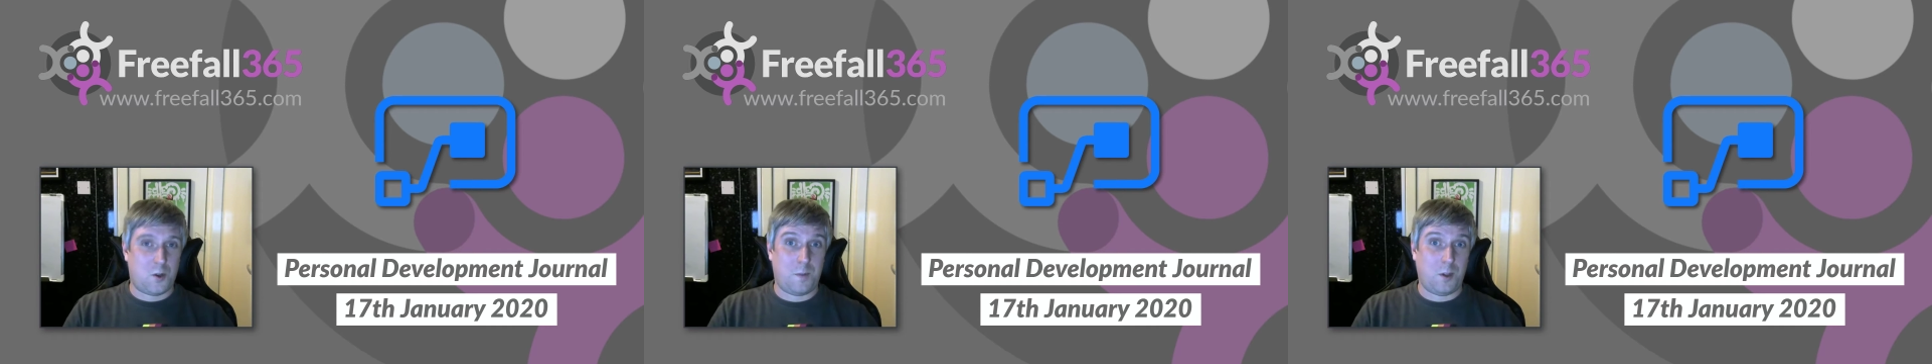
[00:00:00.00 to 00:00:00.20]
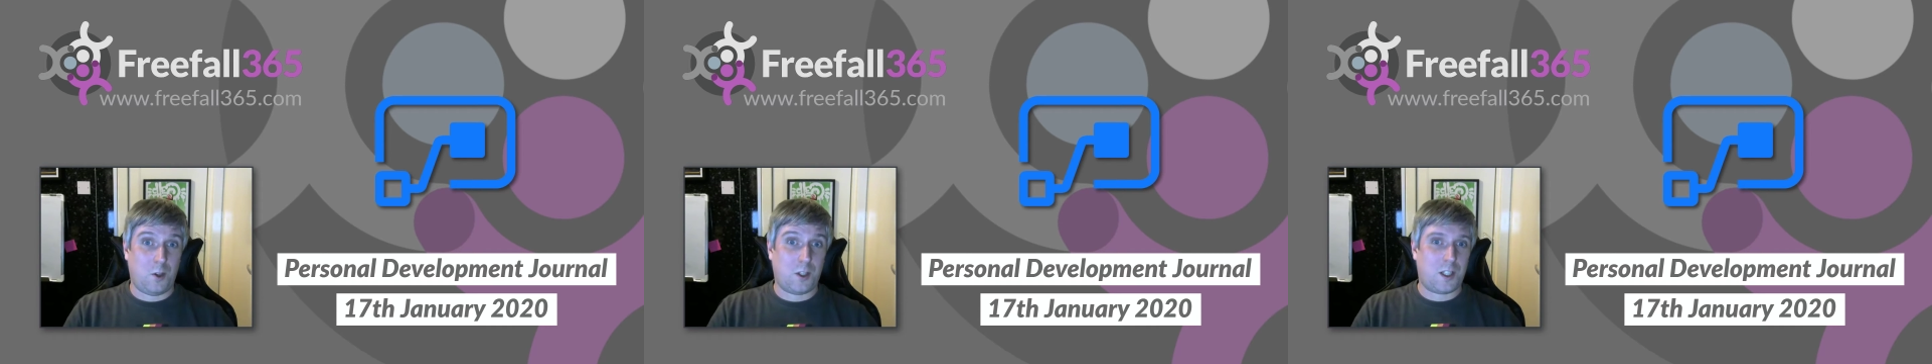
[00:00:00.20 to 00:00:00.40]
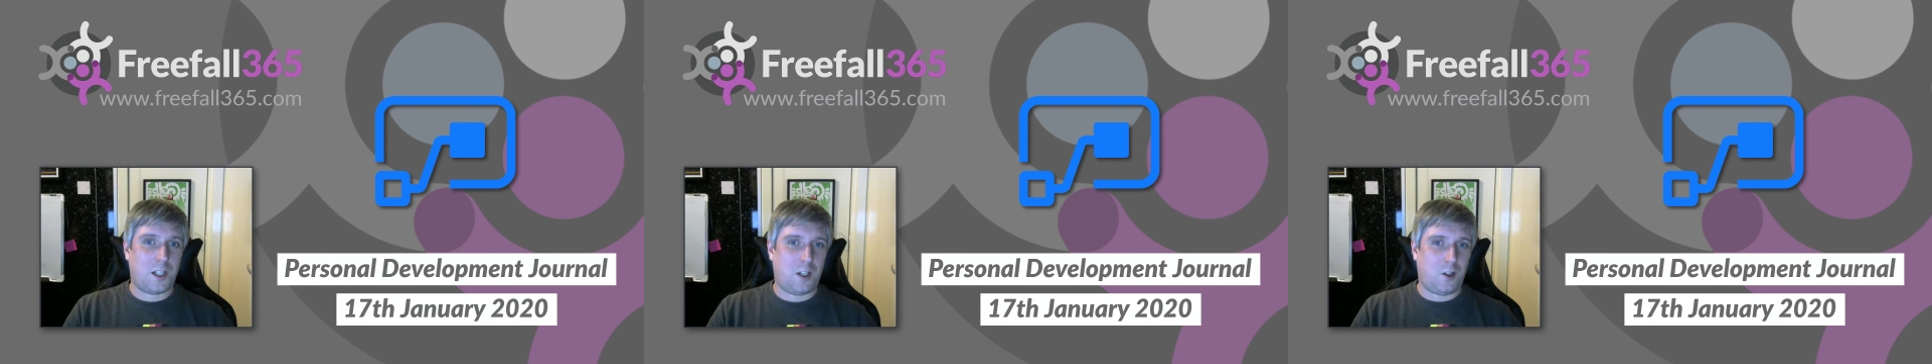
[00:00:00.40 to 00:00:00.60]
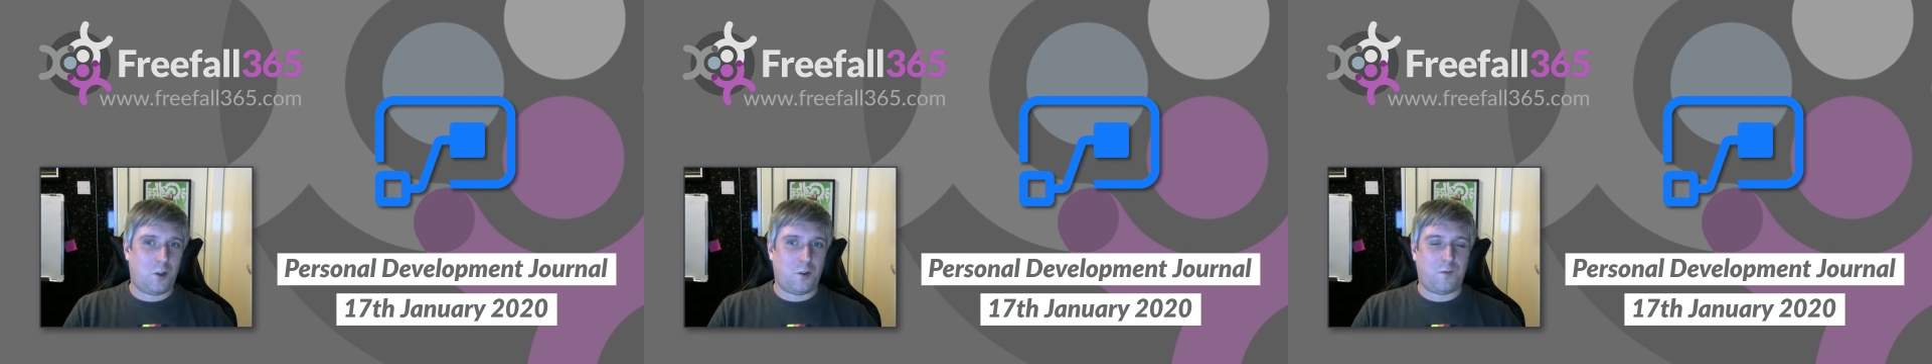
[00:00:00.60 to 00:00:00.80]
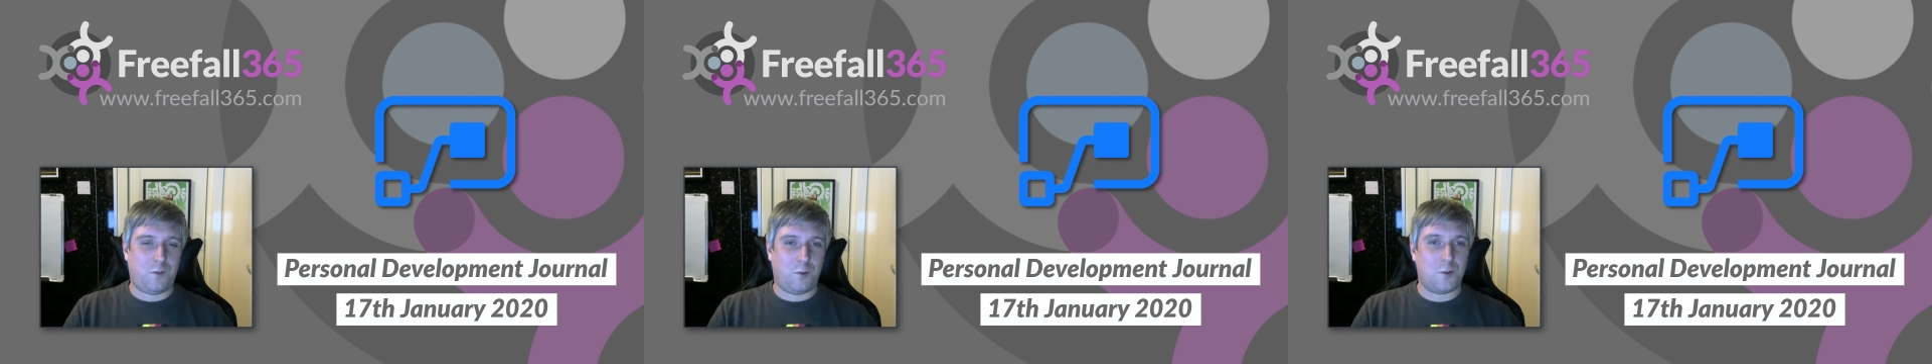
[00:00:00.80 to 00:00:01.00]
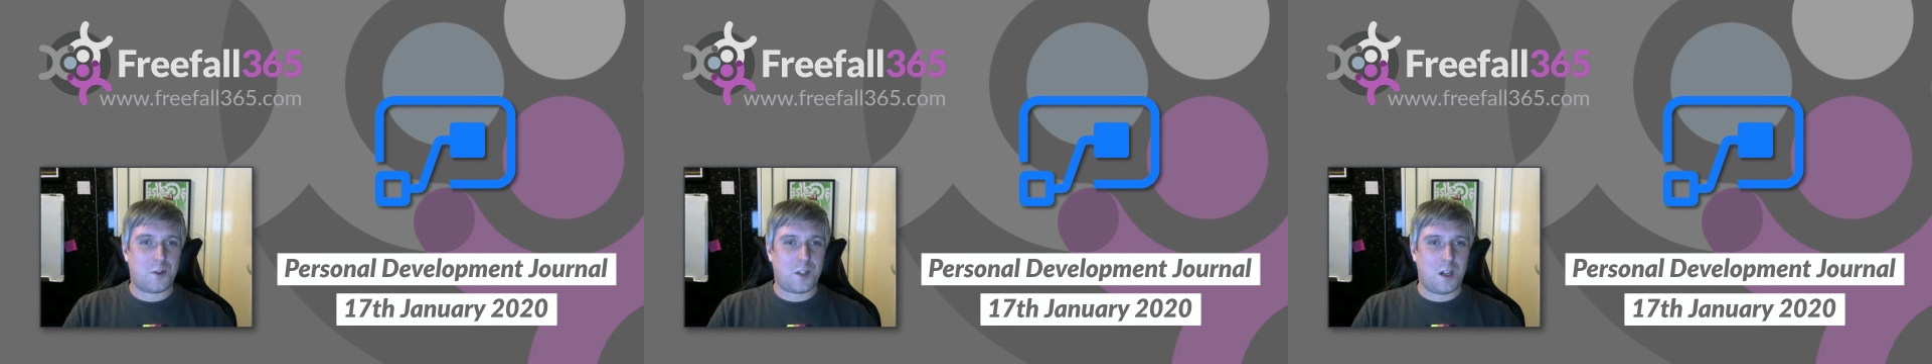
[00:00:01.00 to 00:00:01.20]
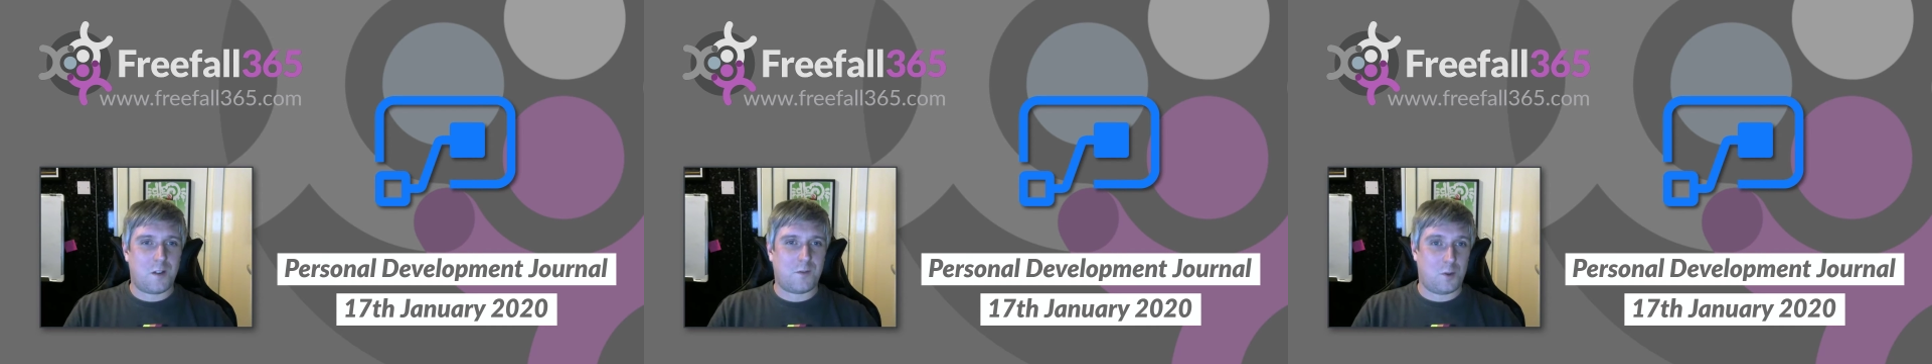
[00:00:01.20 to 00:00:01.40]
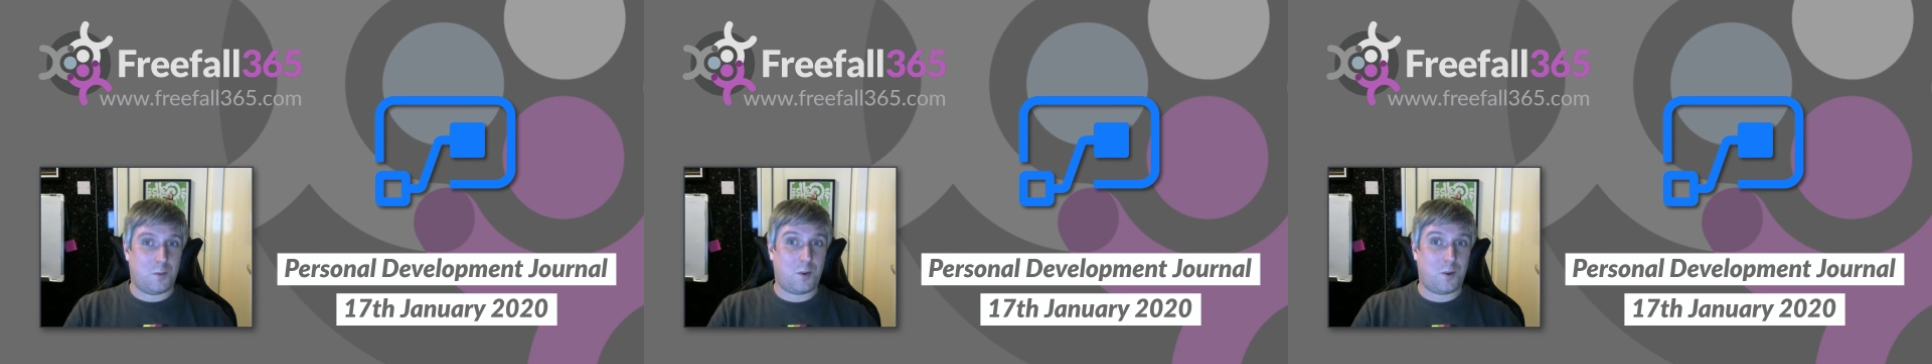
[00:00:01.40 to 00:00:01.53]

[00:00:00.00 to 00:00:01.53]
So I'll be looking at a lot of flow stuff.